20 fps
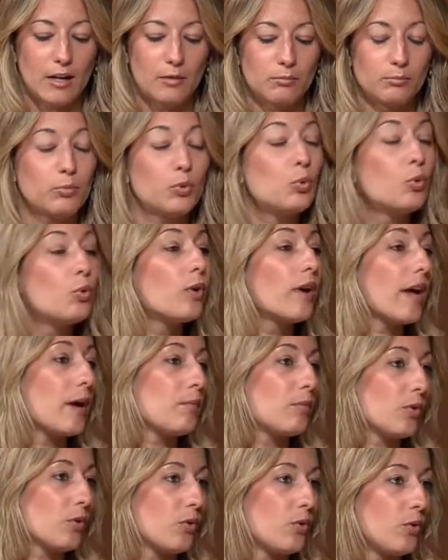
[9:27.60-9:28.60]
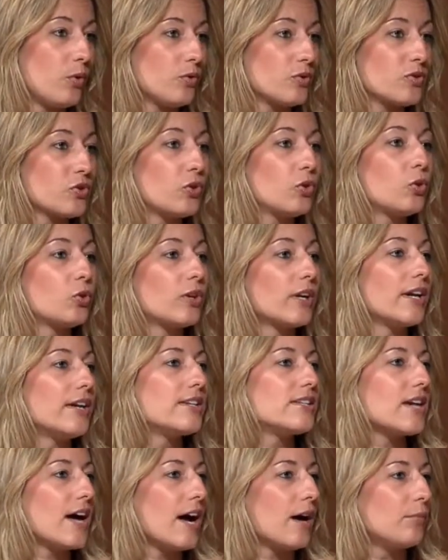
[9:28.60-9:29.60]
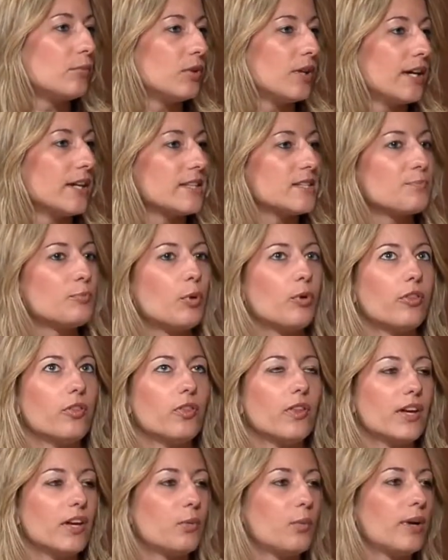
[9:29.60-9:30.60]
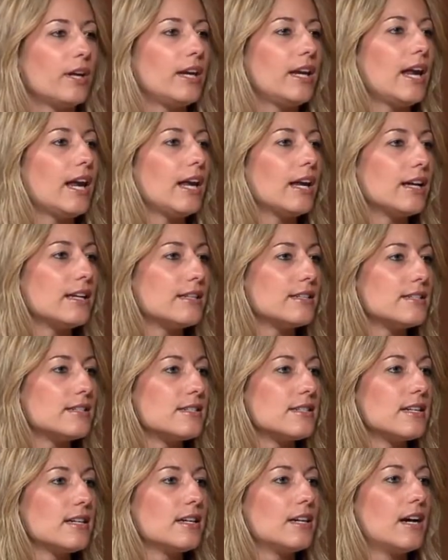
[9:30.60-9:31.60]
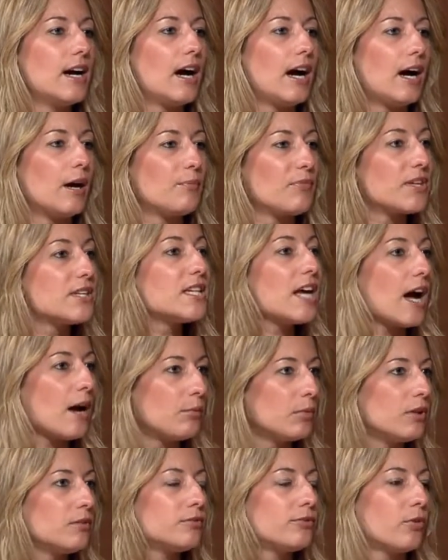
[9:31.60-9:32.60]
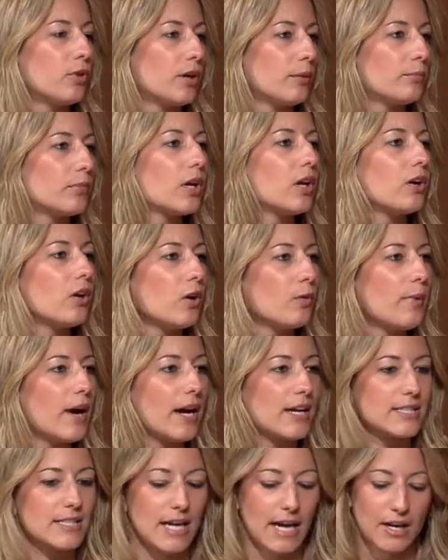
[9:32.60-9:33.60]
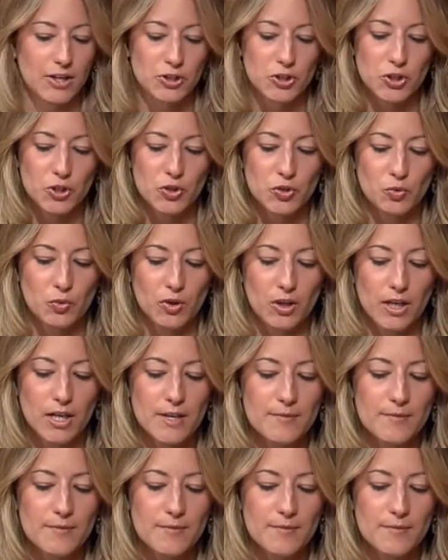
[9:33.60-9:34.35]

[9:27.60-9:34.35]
Pool chemicals, chlorine tablets, both liquid and the tablet form can go back to At Your Door.